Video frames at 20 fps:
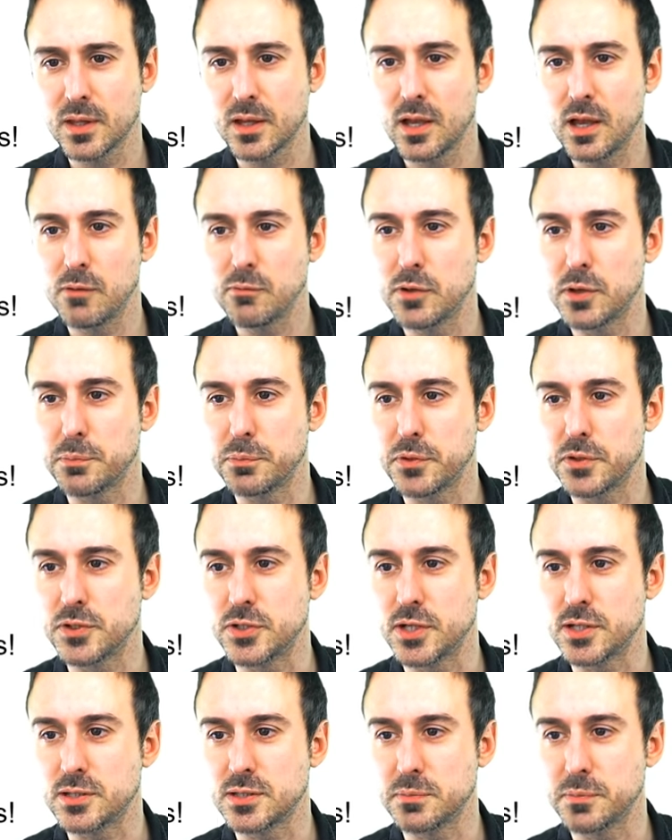I would
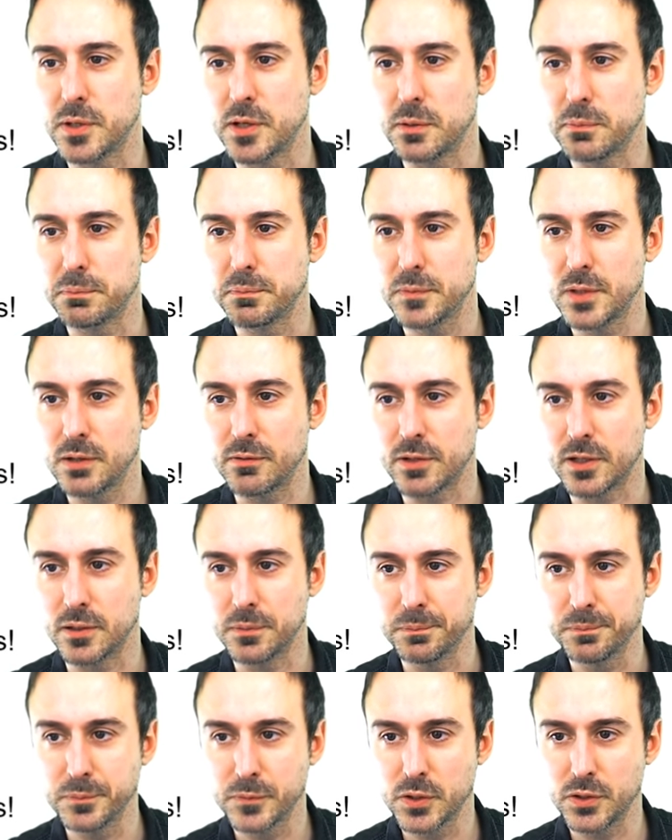appreciate some help. There we go,
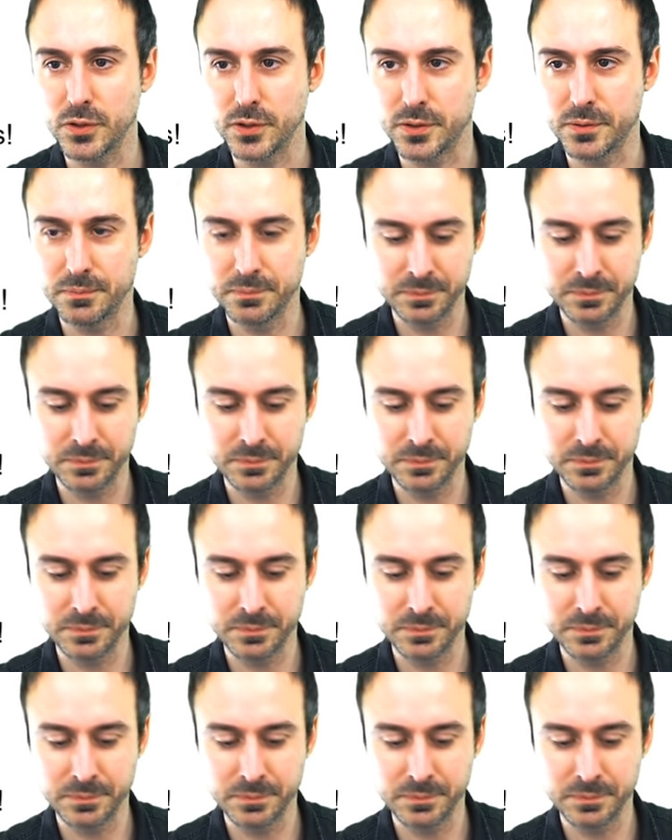good.